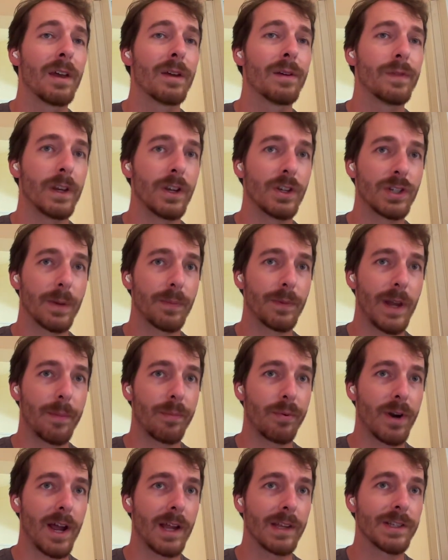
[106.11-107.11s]
finish up that
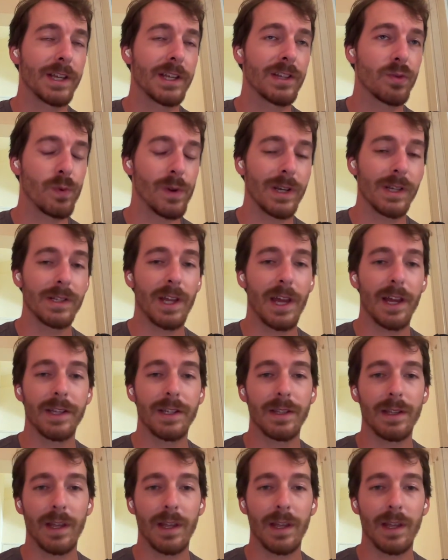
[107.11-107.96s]
process, reassess,